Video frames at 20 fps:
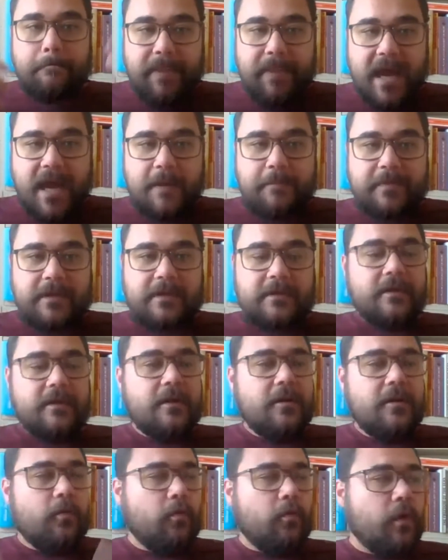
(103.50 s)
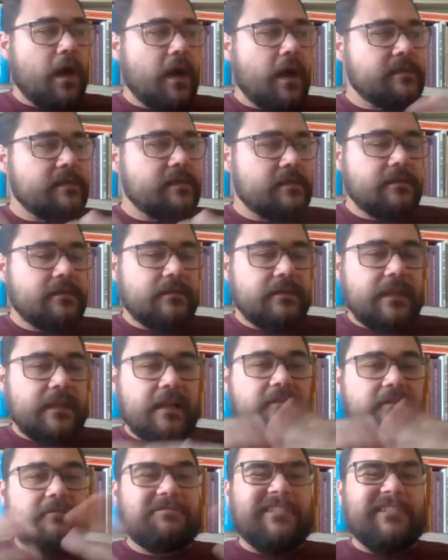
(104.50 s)
paper was
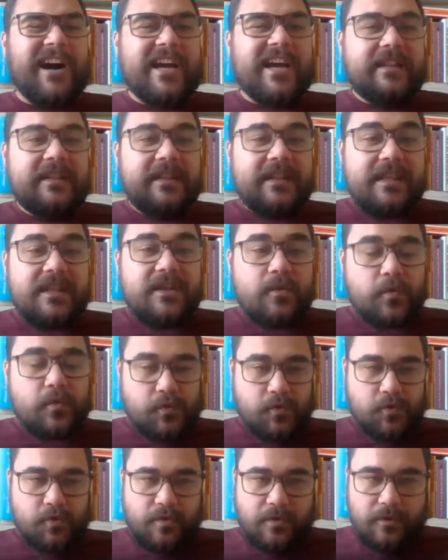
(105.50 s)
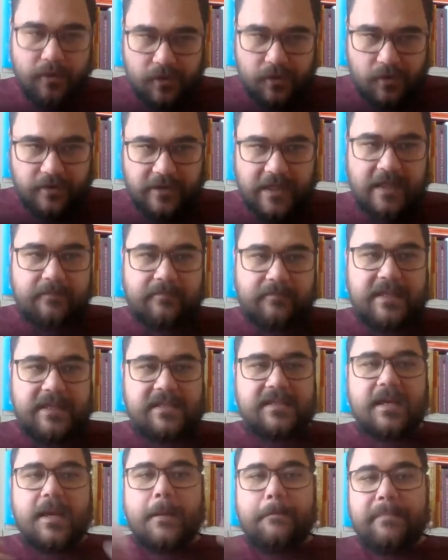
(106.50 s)
not widely used. So that
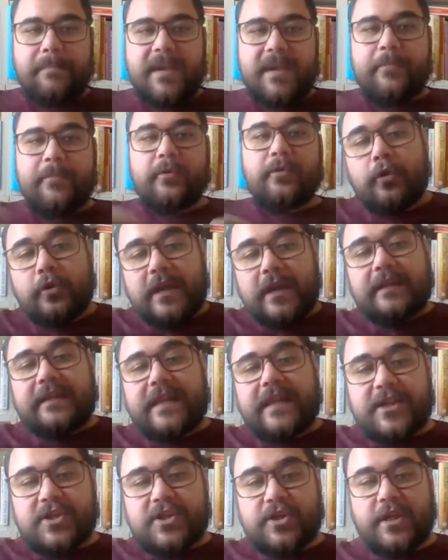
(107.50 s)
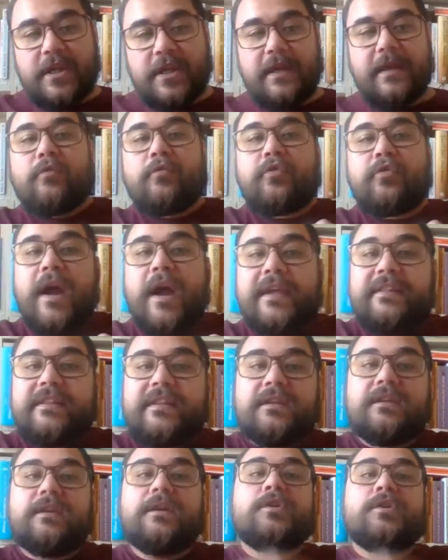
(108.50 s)
means people were not actually
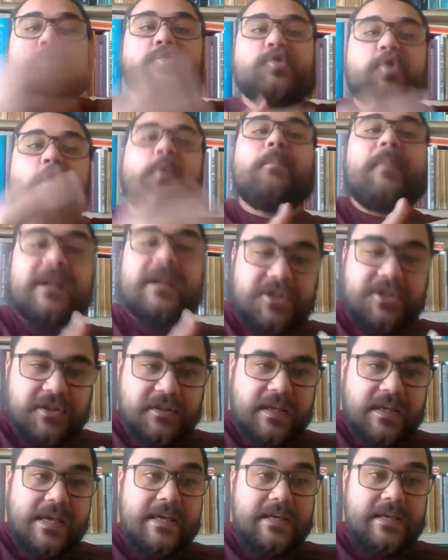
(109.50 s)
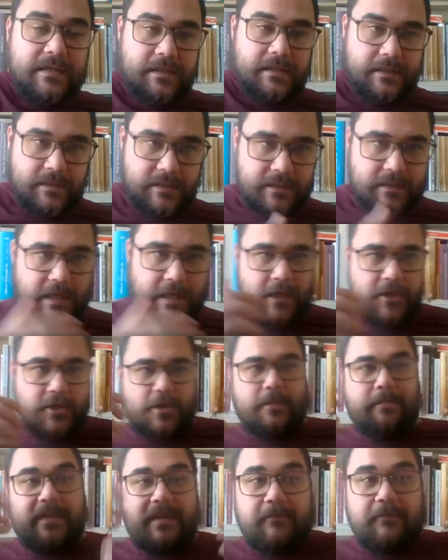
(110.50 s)
writing so much things
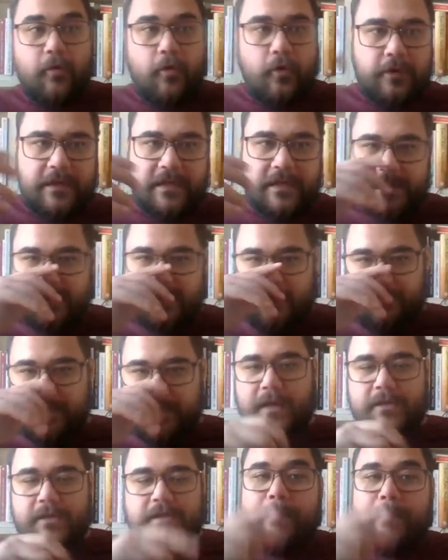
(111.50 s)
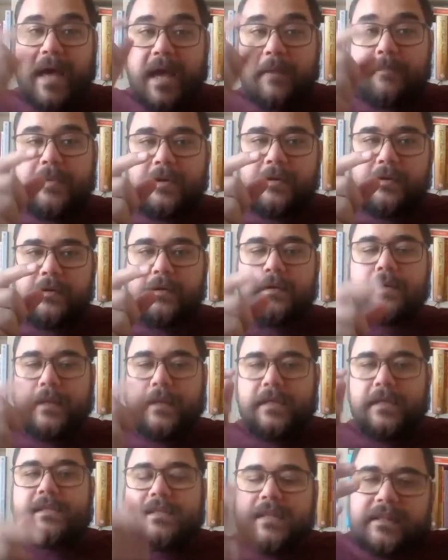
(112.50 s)
actually before the Islam, because paper
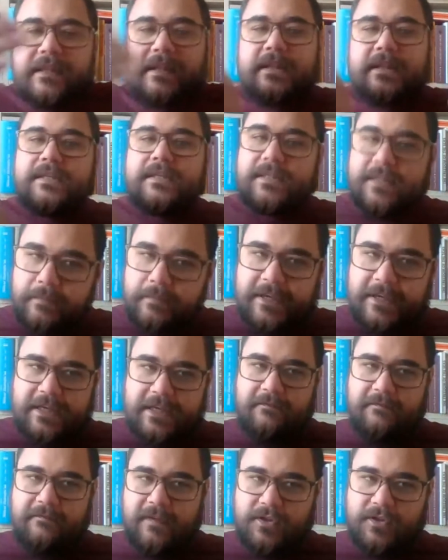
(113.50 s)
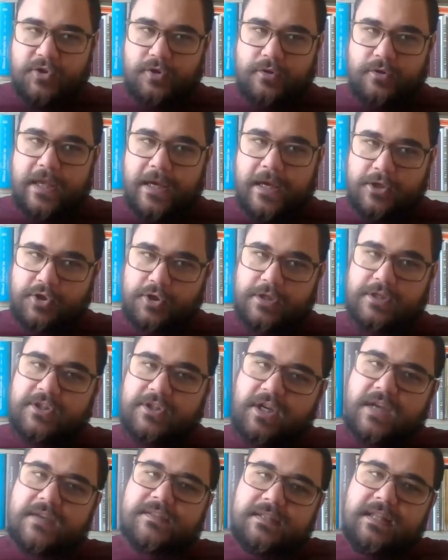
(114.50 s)
is not an Islamic invention actually,
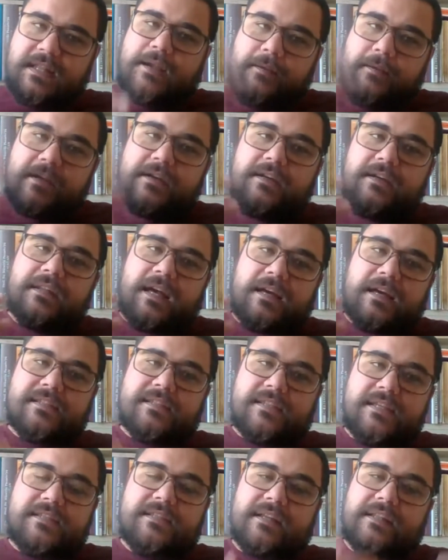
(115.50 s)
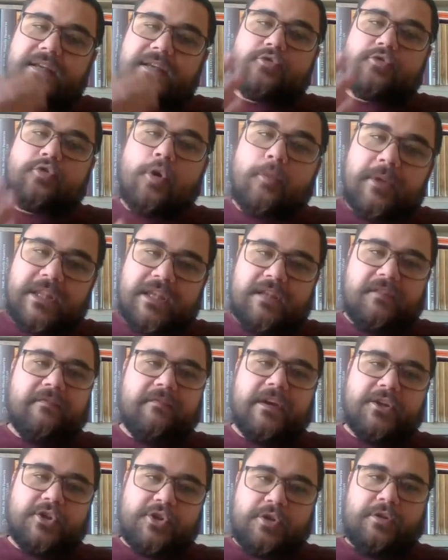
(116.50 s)
just like glass is not a Roman
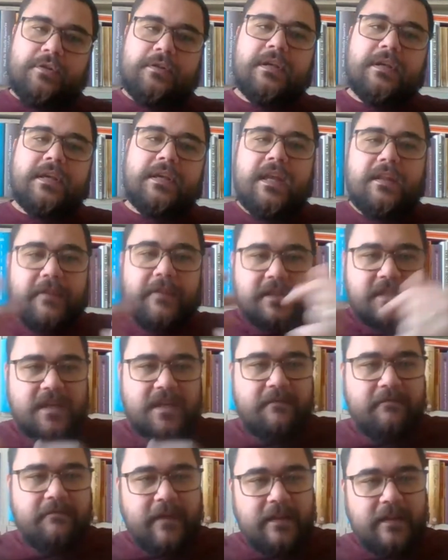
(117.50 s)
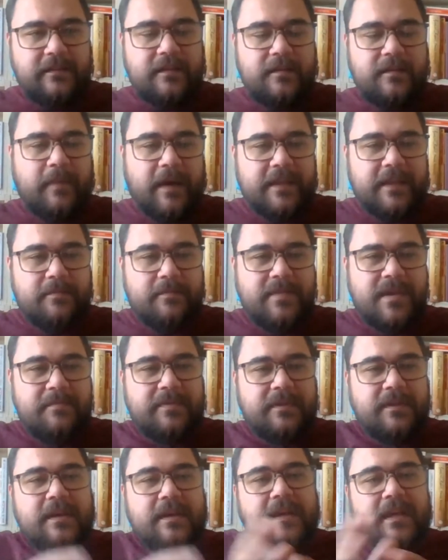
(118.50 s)
invention. It was invented by the
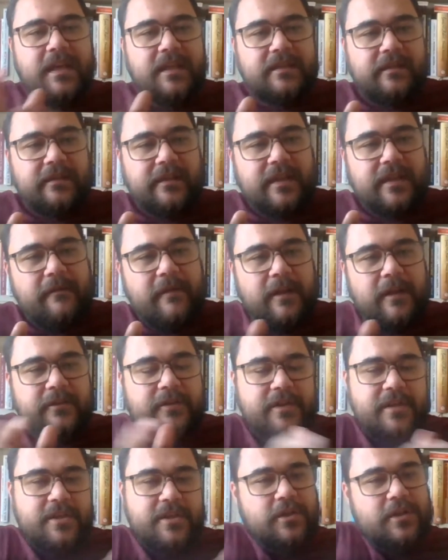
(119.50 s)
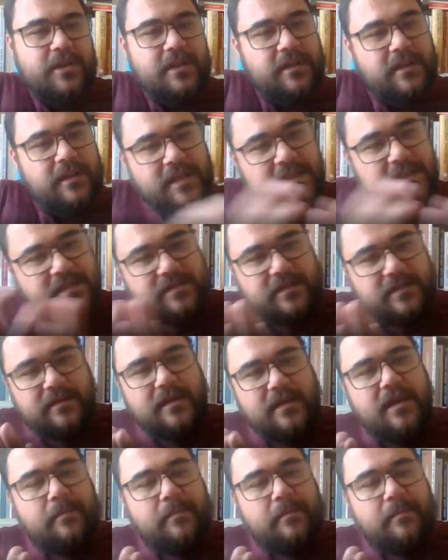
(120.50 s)
people in the Levant region, in the Eastern